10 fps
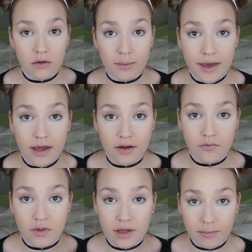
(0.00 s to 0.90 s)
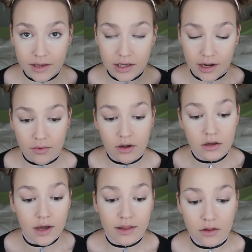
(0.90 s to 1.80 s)
Not bad. I feel like my camera,
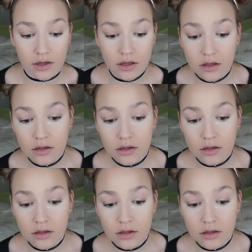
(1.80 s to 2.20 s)
I look,